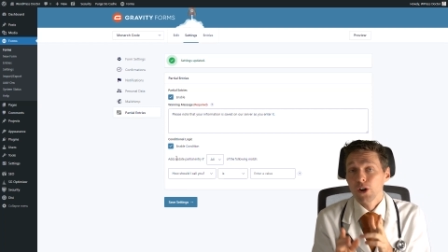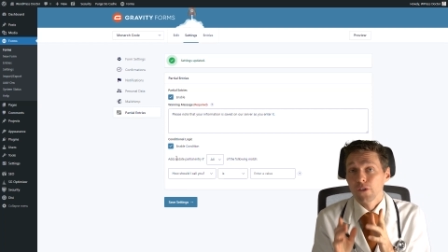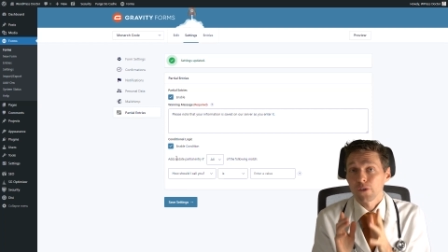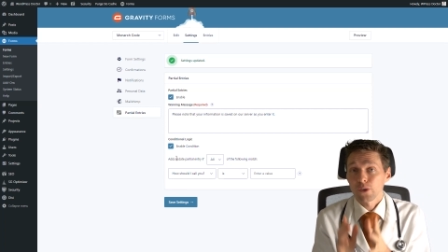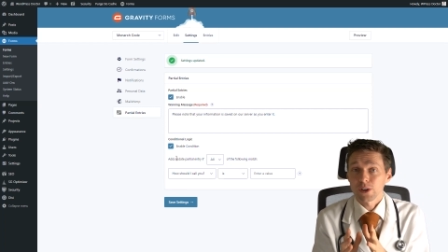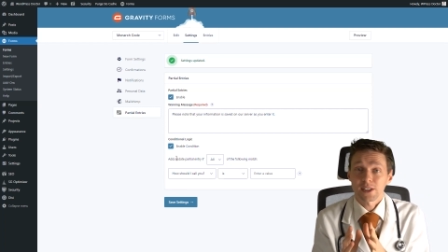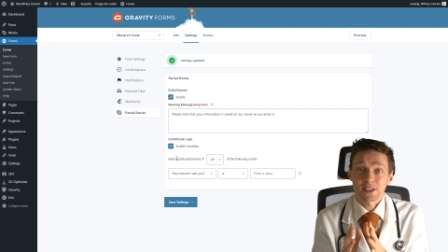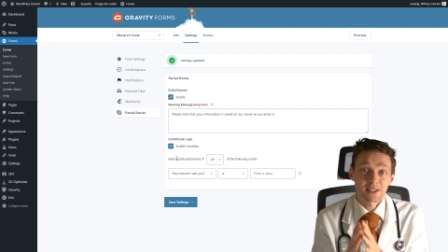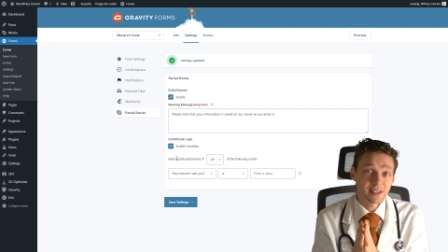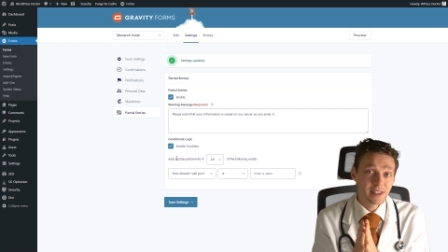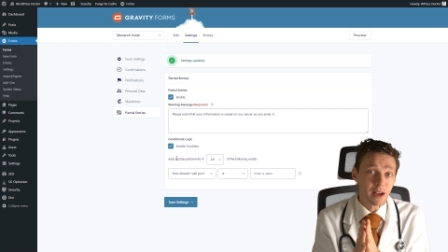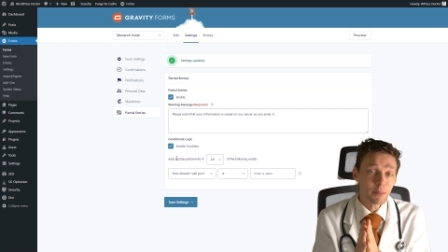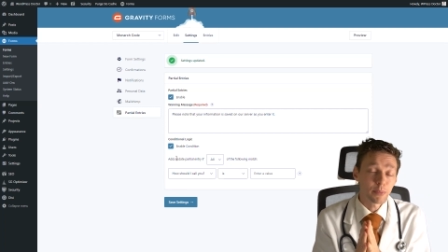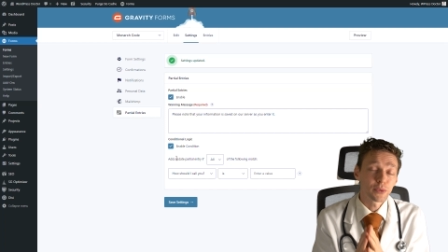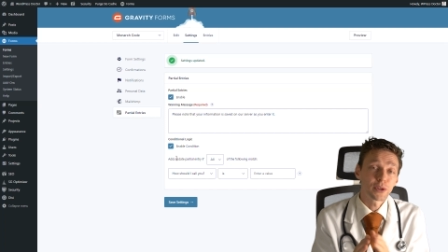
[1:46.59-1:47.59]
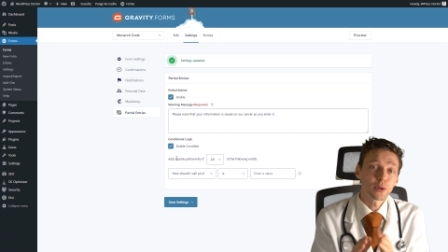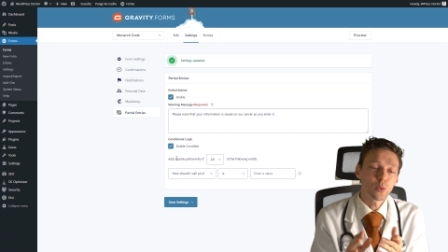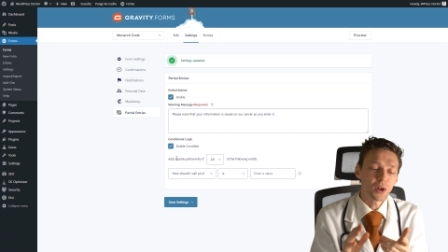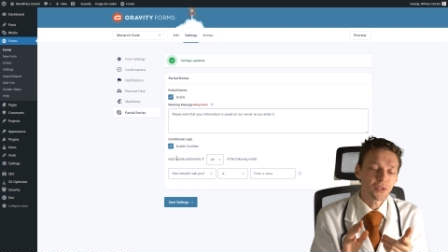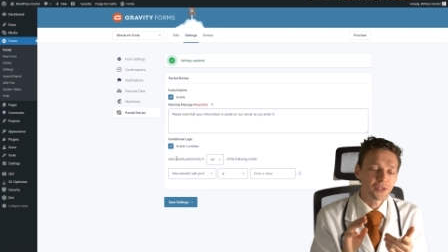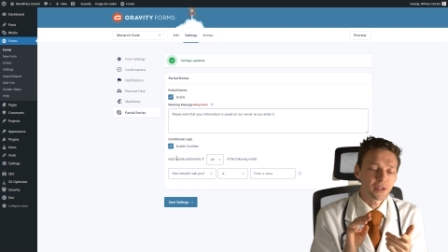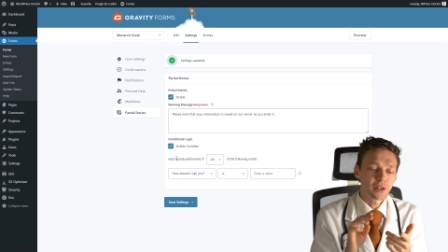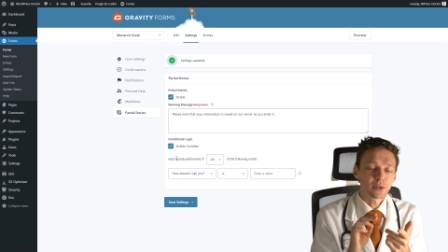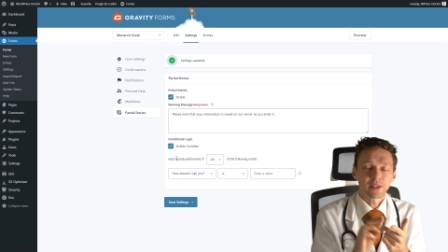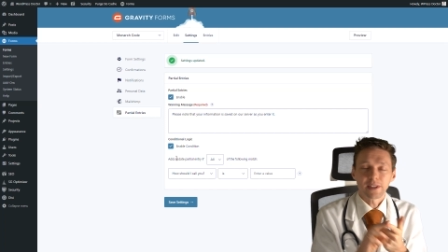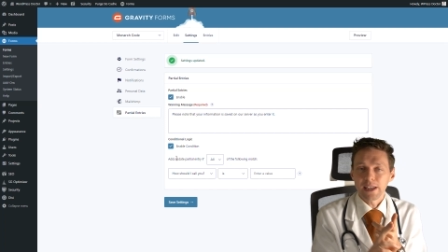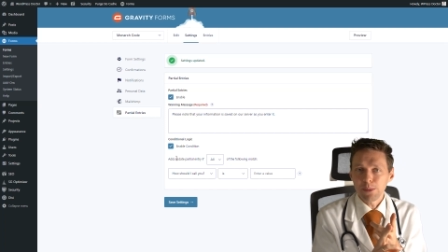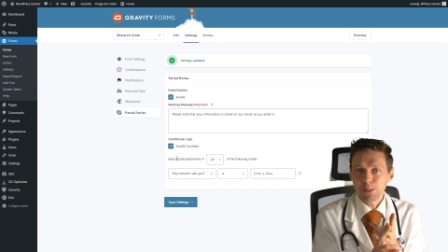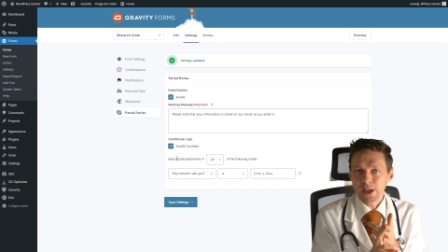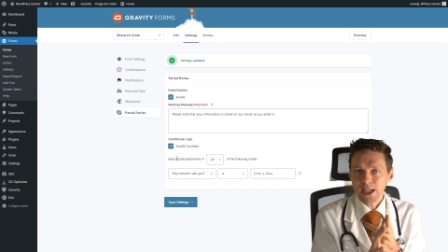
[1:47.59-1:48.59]
For example, you want to know the
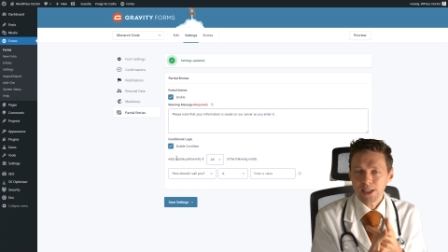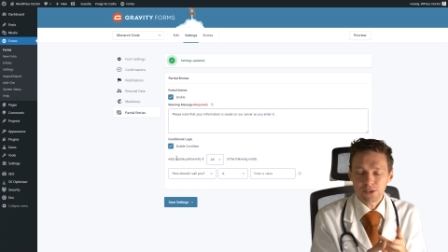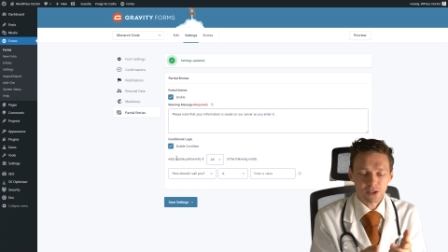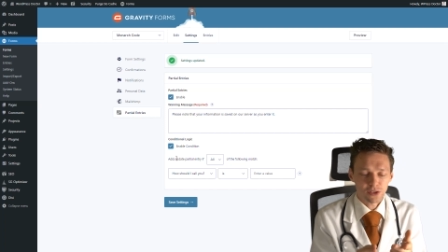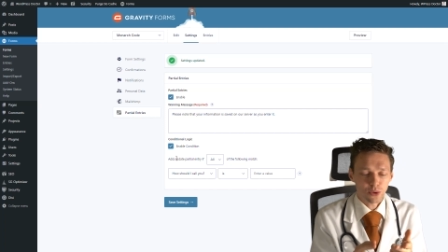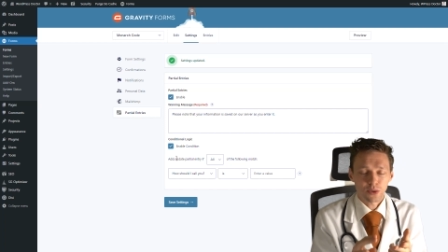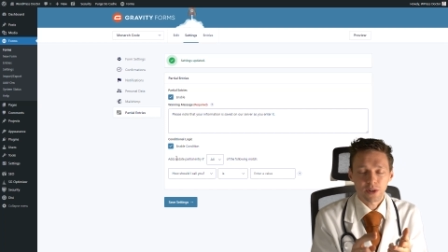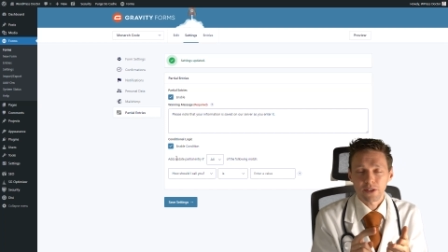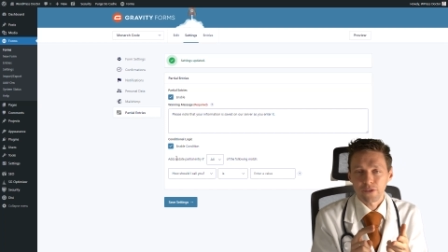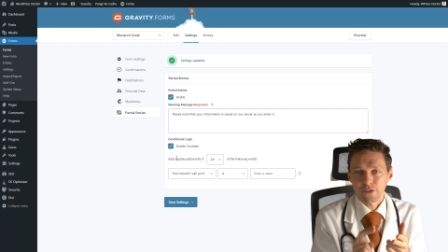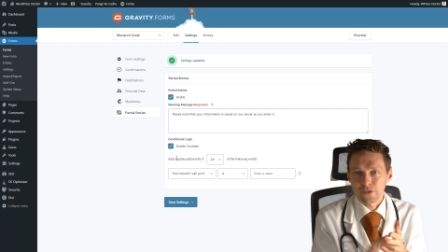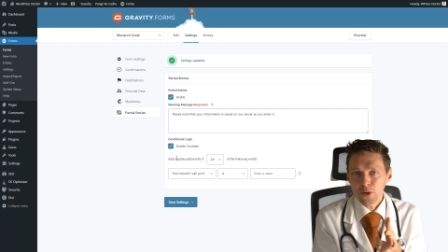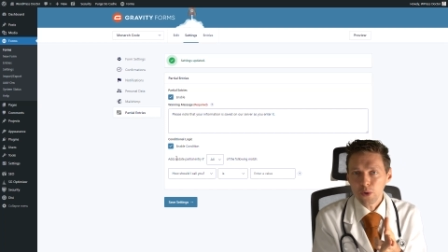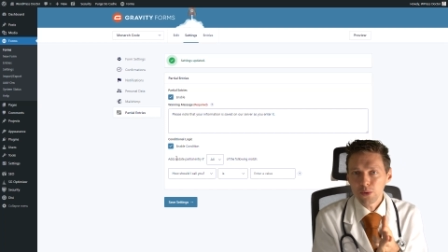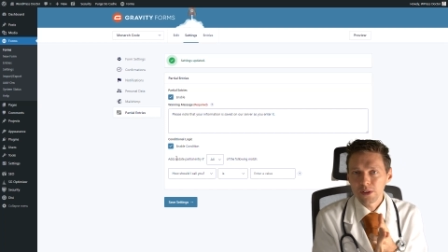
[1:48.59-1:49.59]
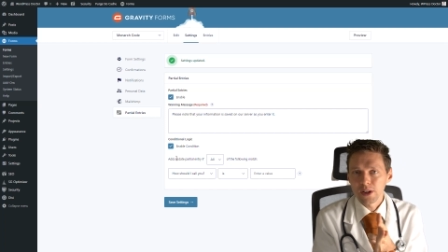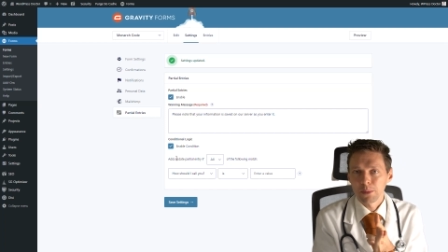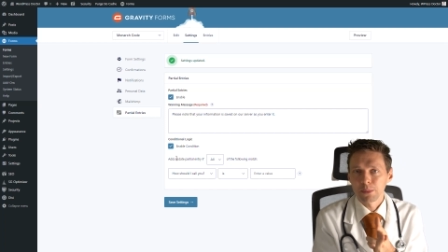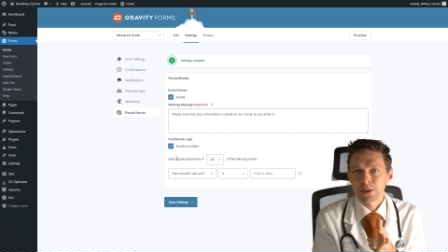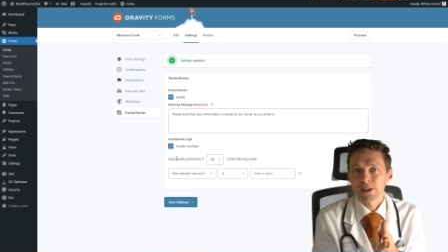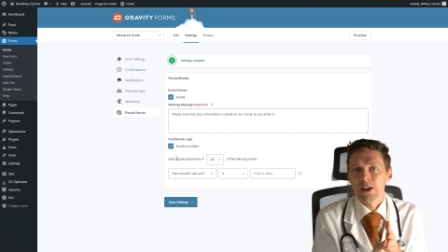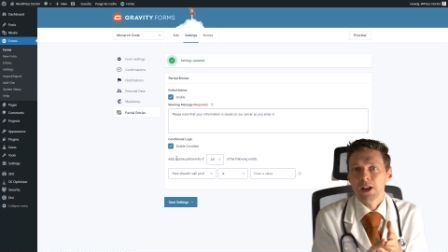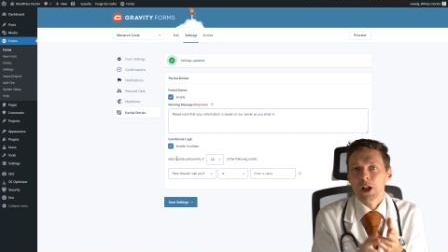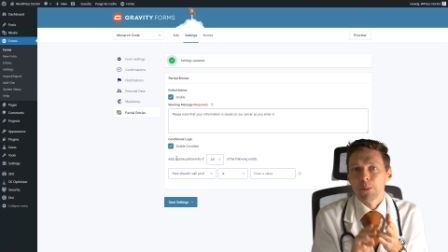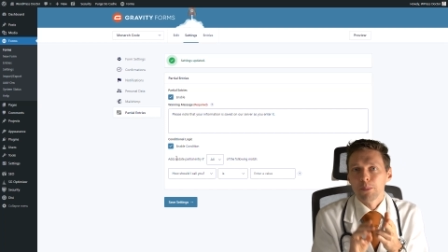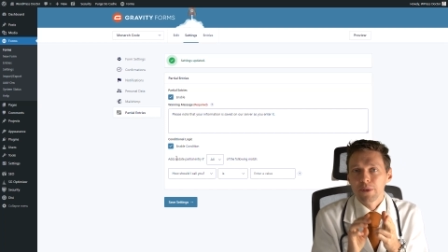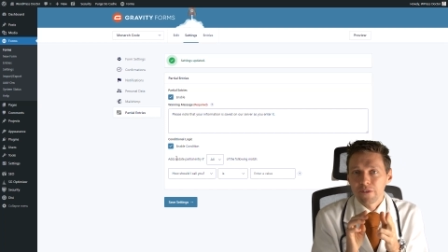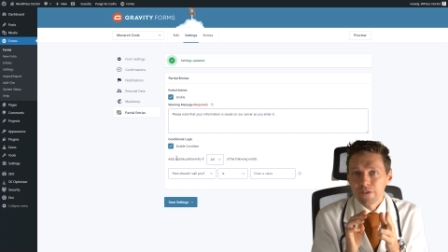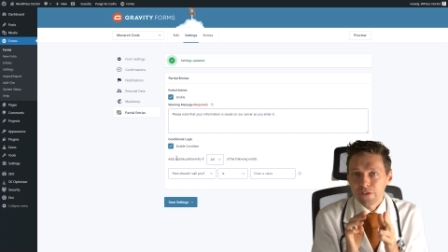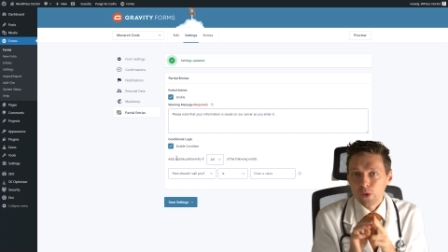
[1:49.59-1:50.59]
email address or the phone number
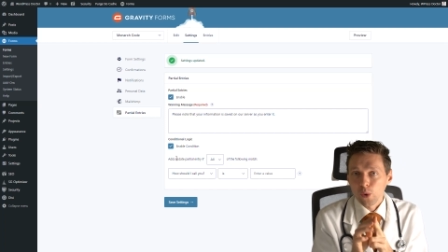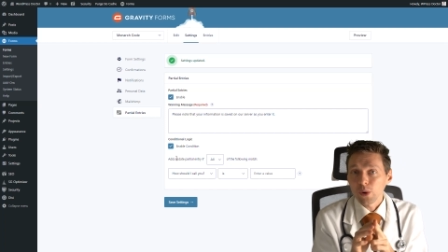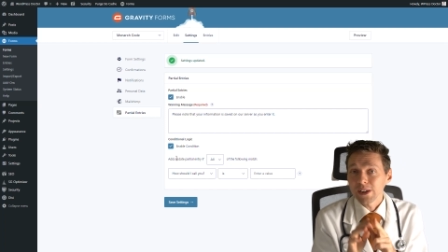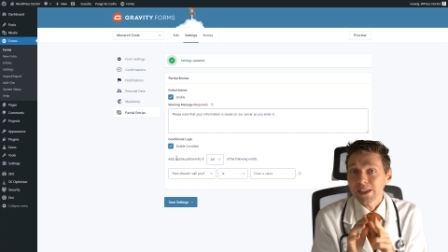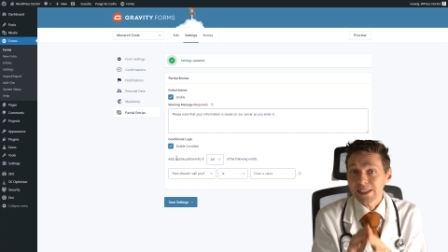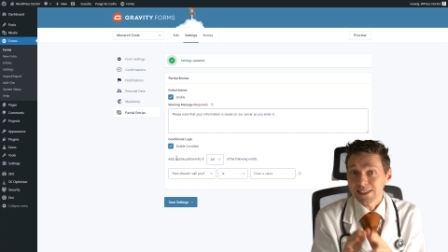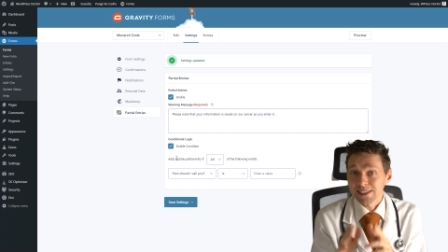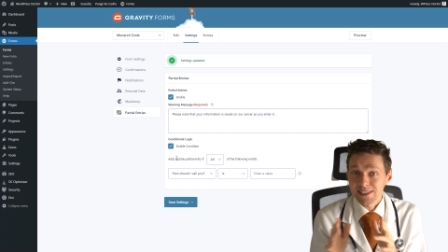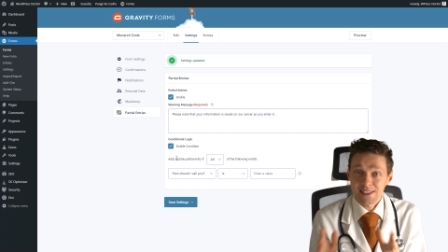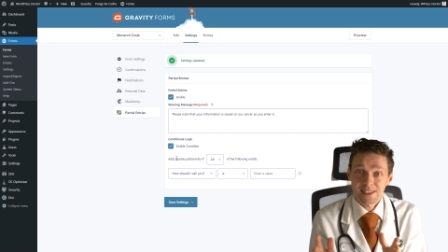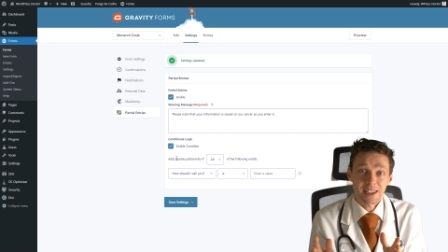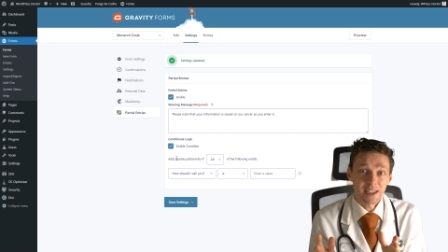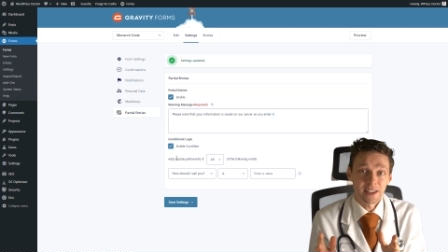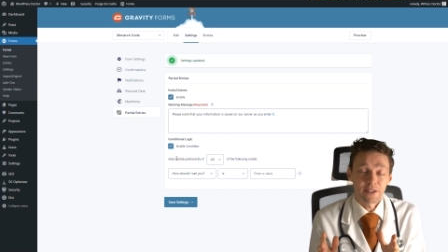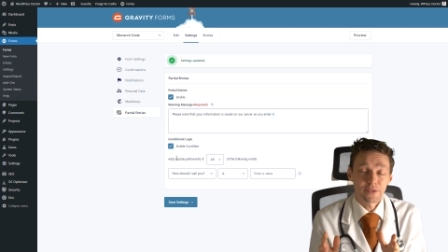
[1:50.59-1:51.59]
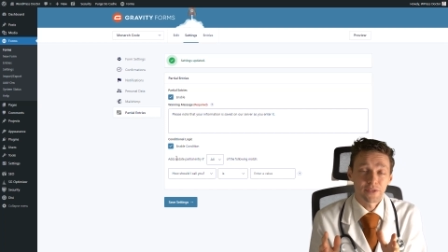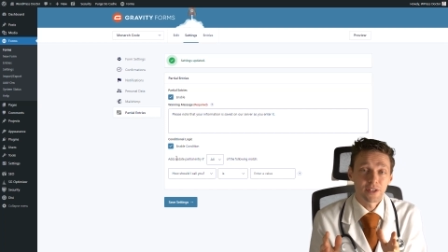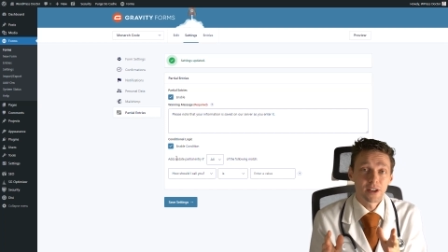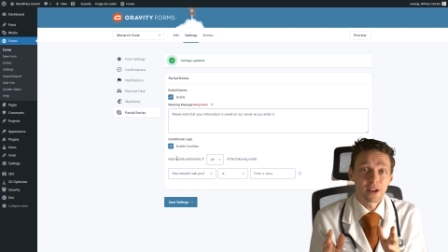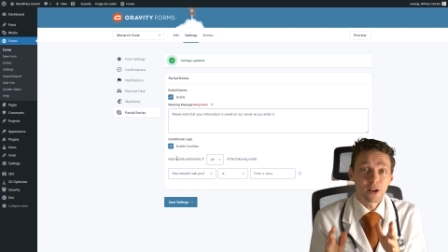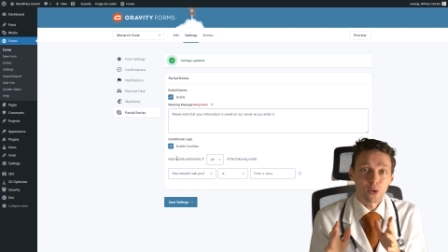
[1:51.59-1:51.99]
before it is saved.